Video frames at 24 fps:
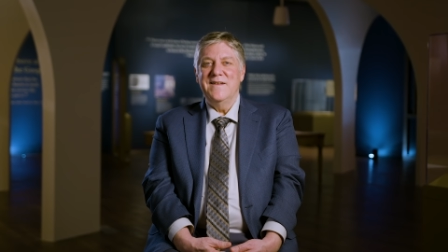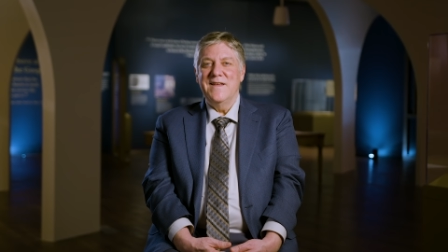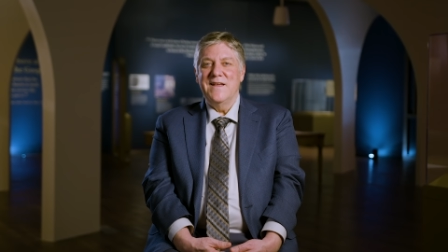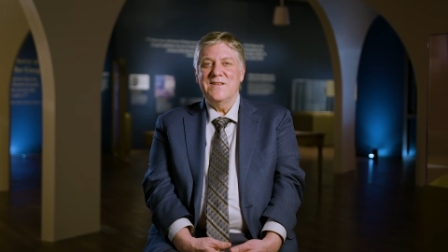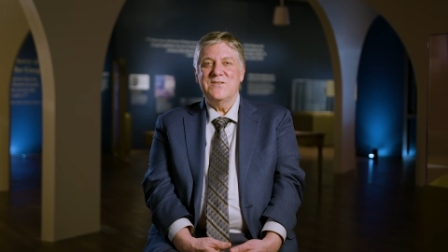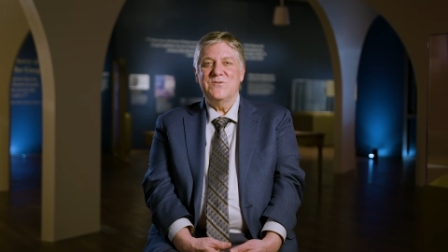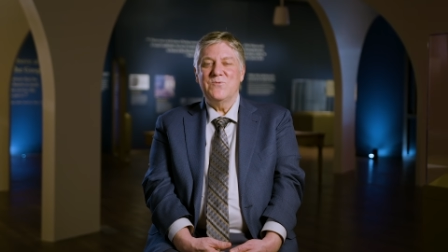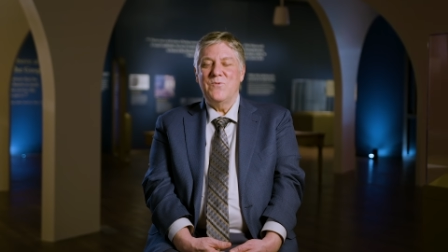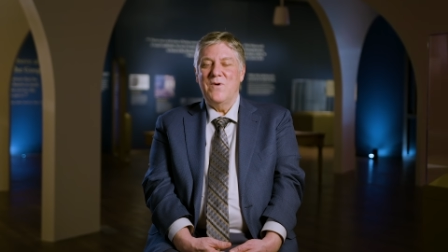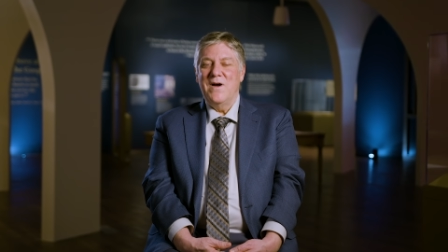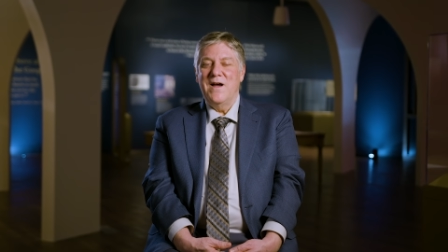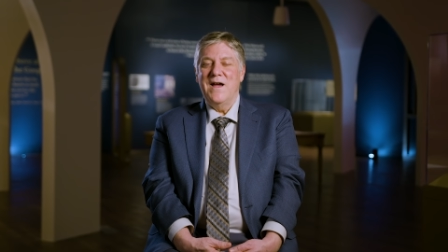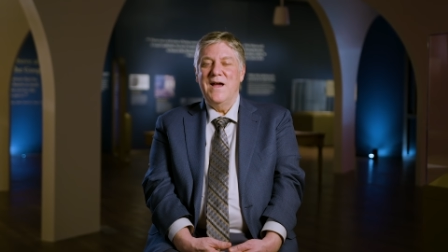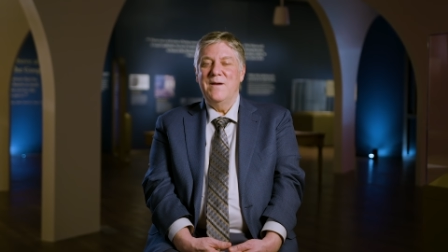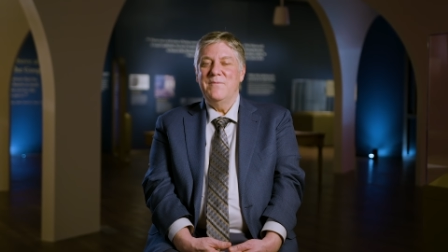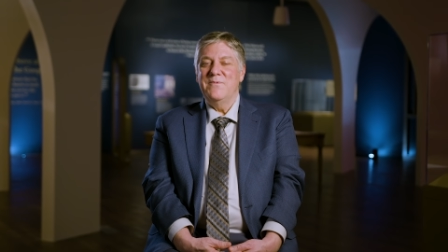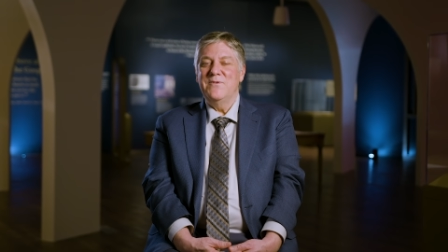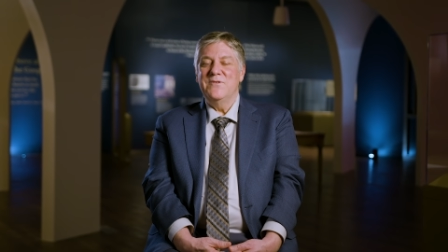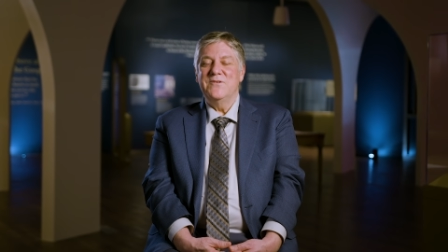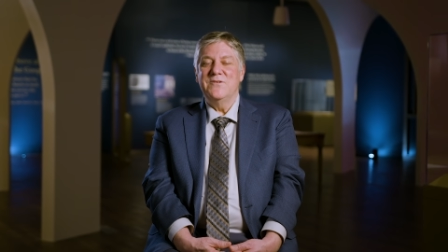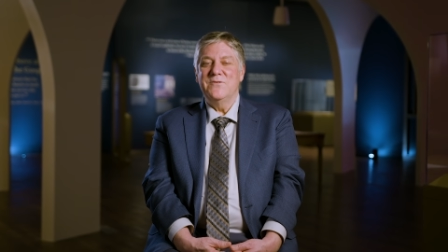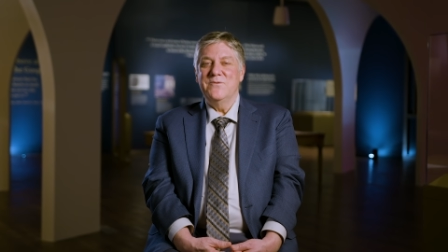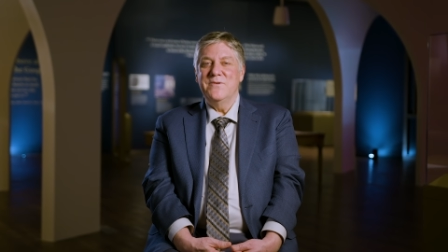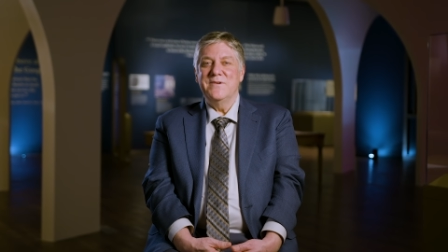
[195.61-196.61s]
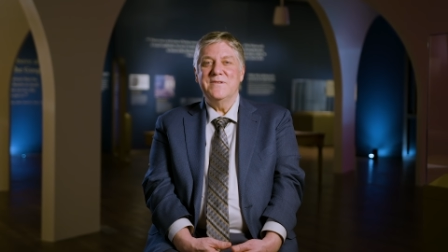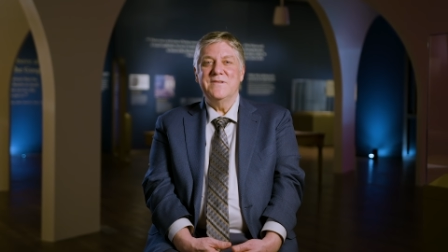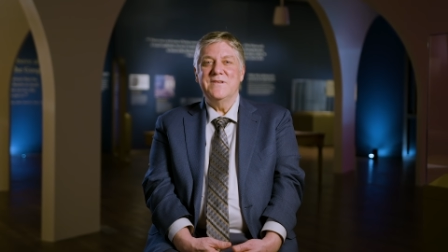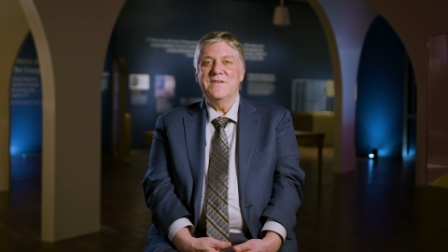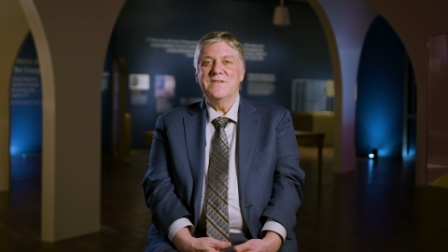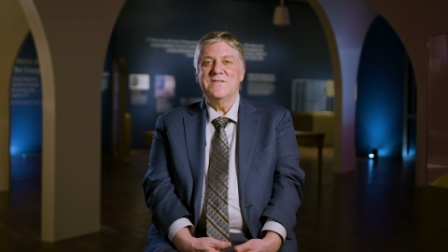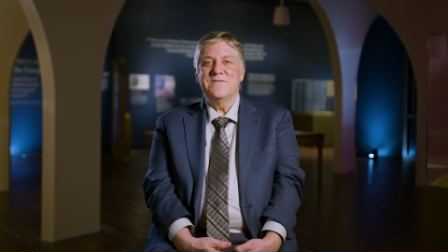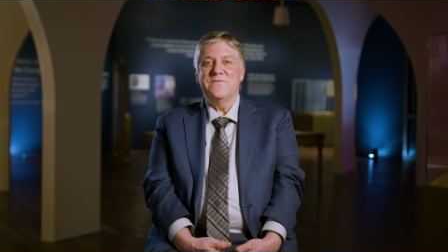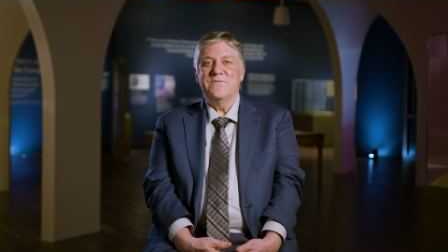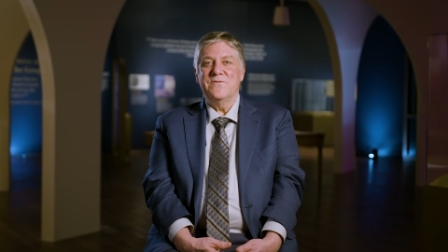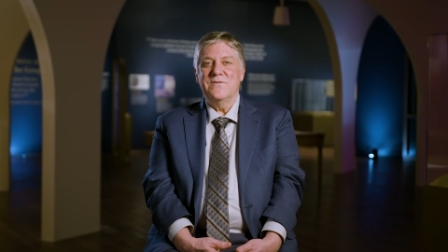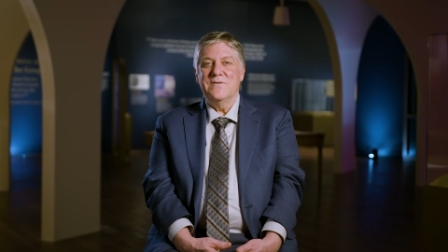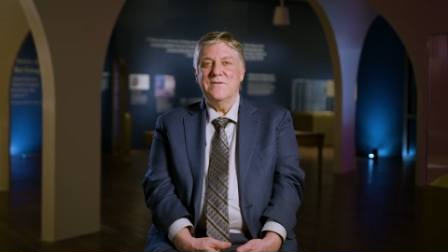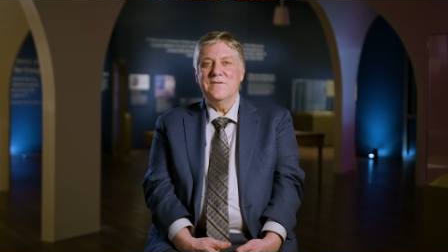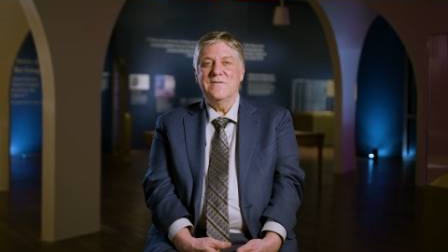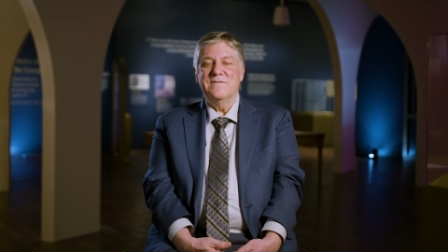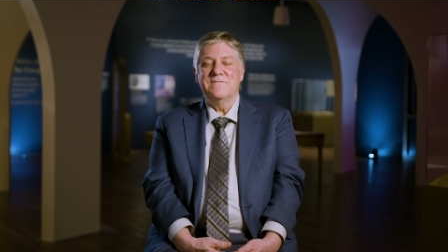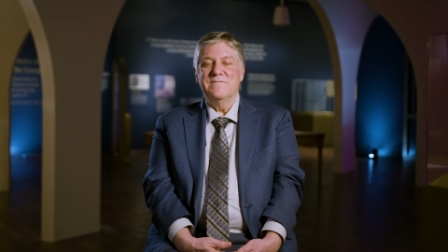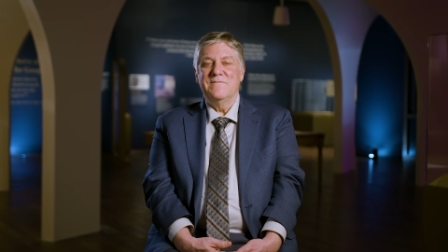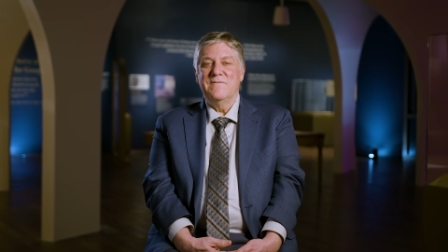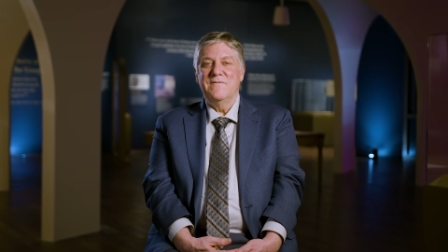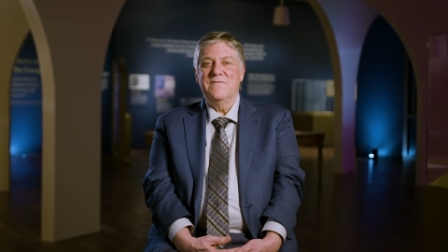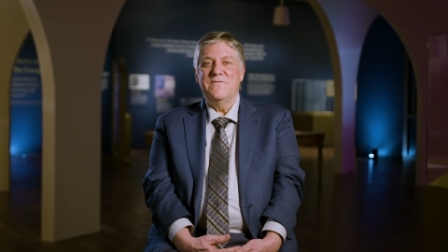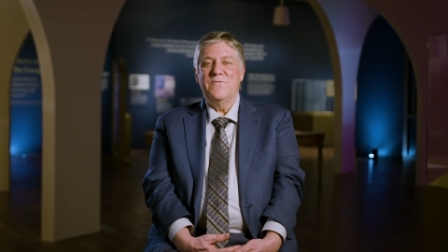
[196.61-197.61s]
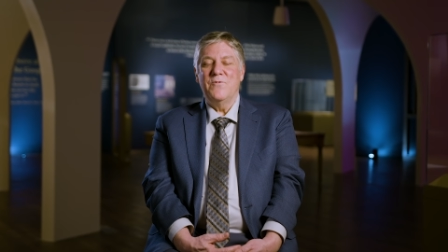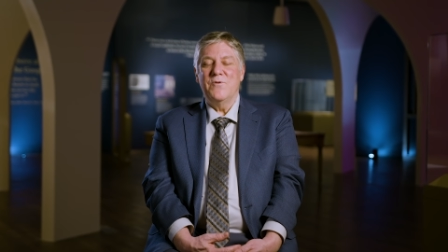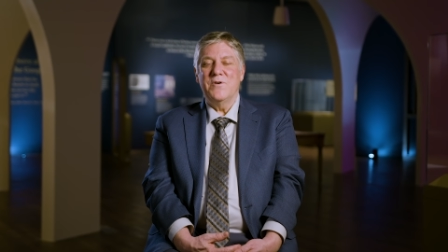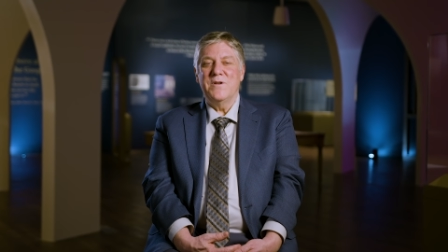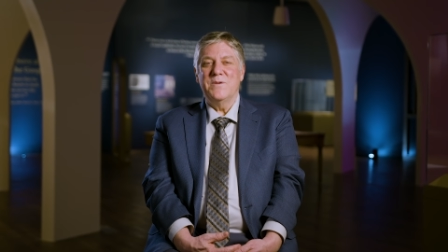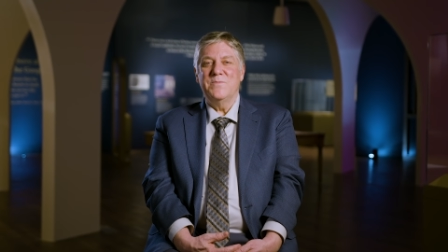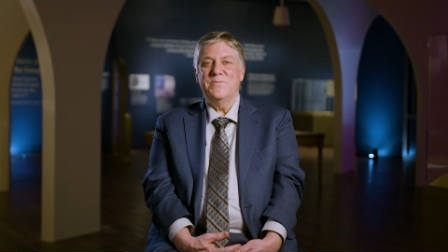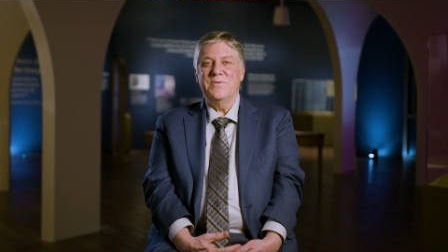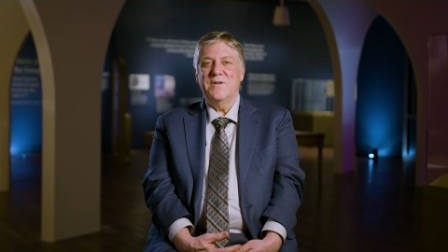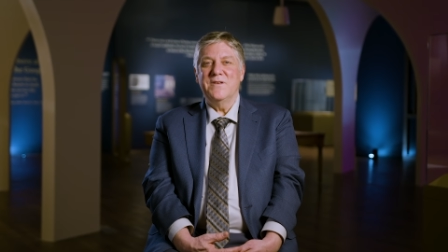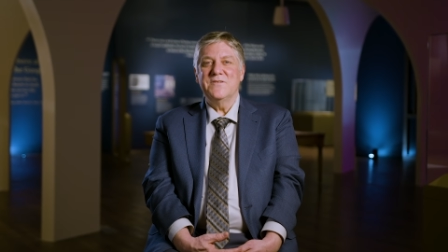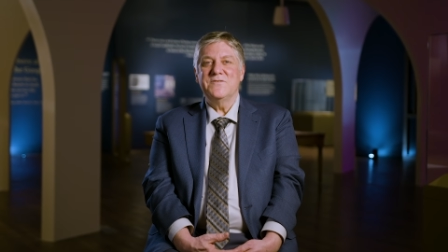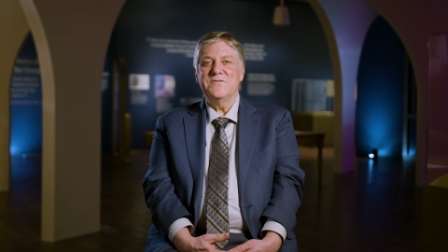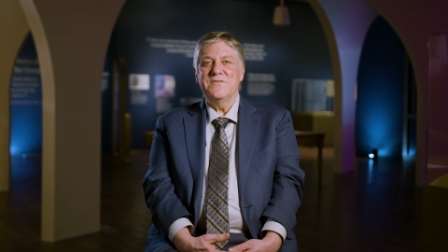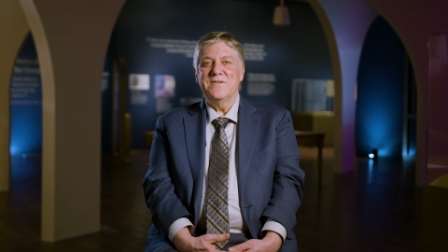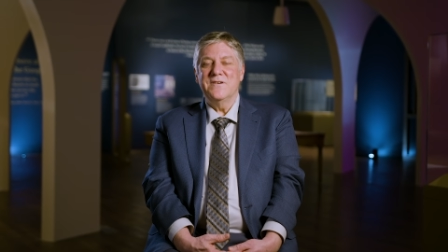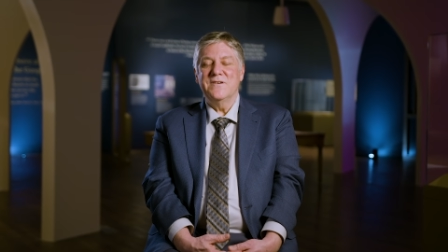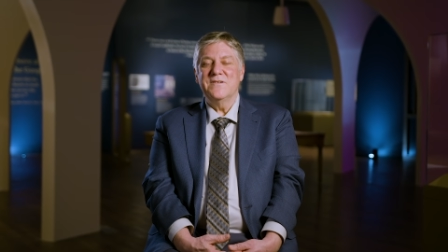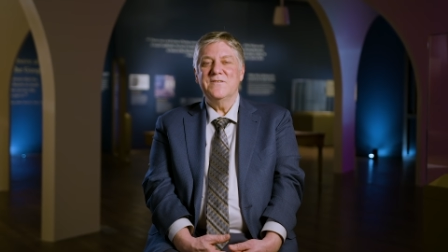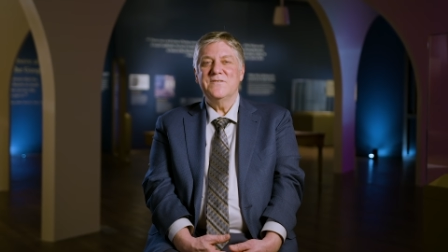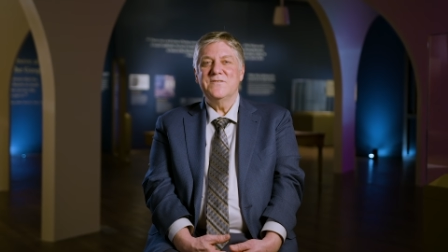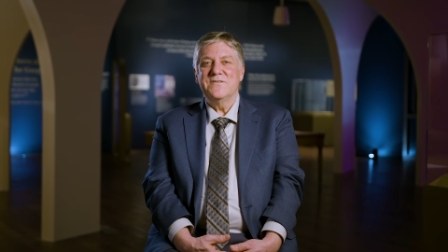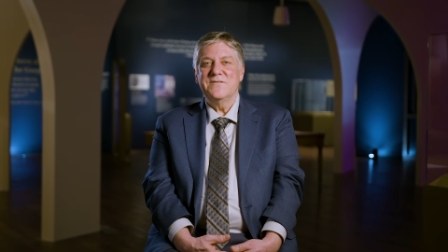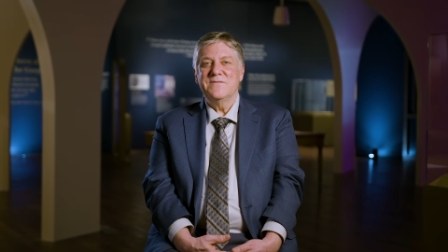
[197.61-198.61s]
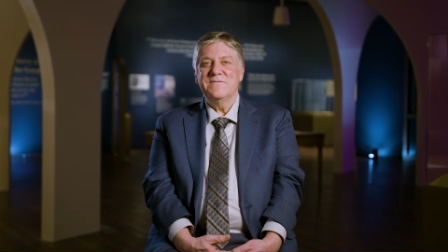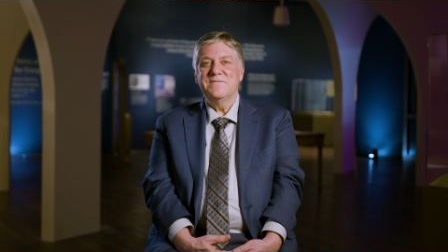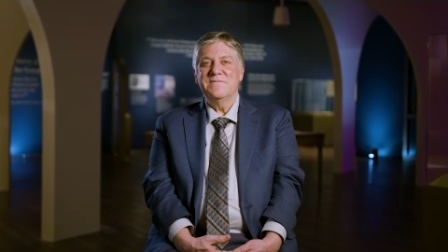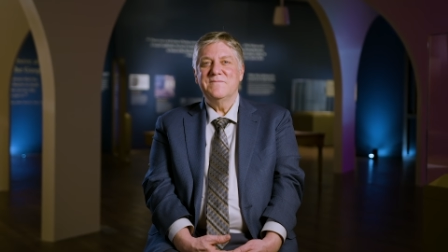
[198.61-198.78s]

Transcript: that's why I've been doing this for 40 plus years.